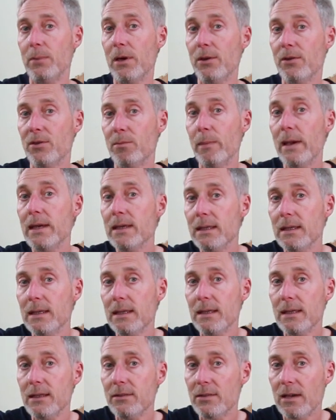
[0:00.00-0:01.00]
both
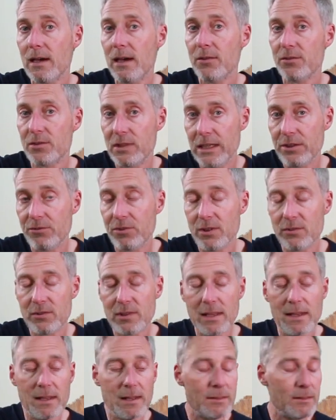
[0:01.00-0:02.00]
making guitars, electric
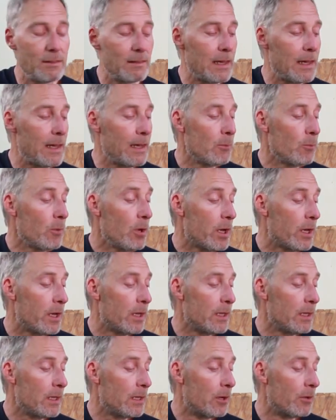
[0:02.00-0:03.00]
guitars, and
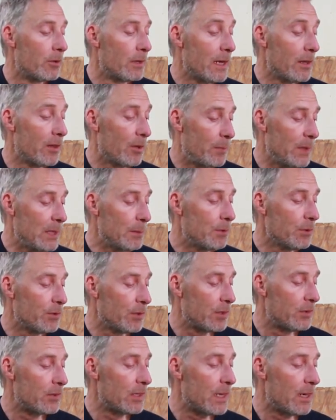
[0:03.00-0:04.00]
working on other people's
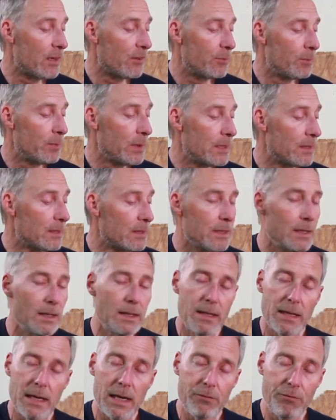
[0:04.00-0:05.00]
guitars, but
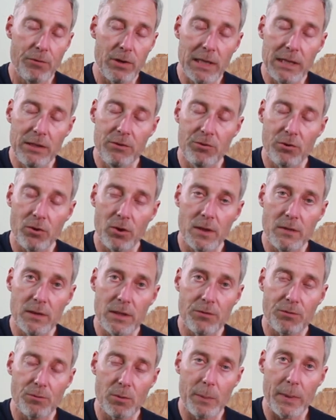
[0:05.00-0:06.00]
I've really enjoyed
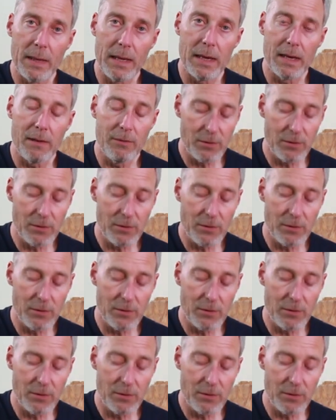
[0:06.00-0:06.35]
this repair.